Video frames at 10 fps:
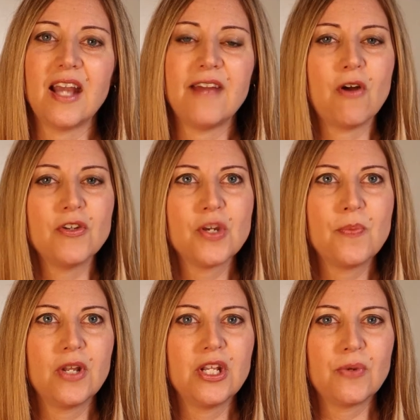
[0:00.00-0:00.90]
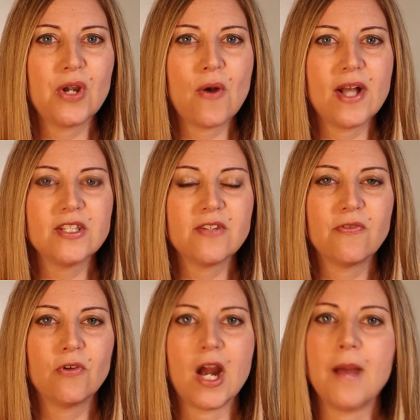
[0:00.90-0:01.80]
I've also put in the request
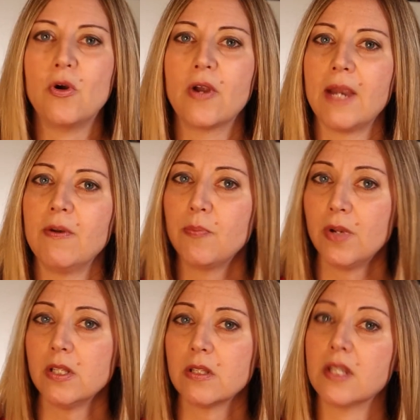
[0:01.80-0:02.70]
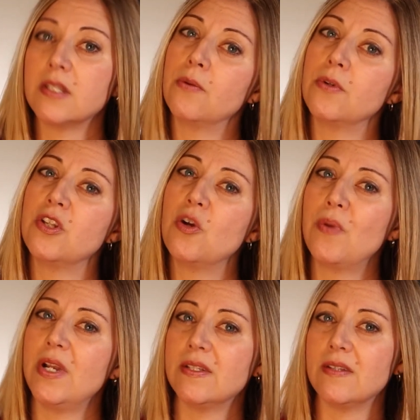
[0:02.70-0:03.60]
for I'm okay with prints, because there was no
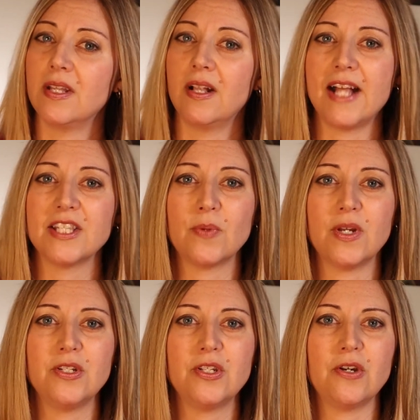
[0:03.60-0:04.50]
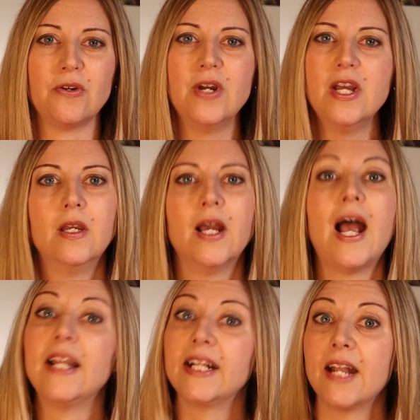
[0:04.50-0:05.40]
prints in the last one too.
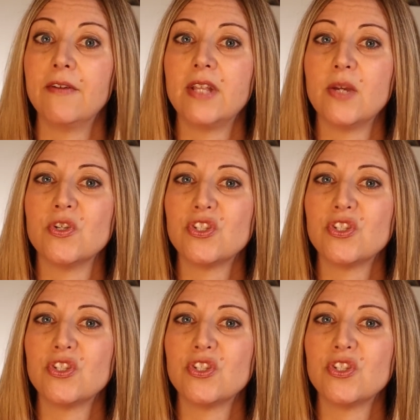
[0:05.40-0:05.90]
I like that everything was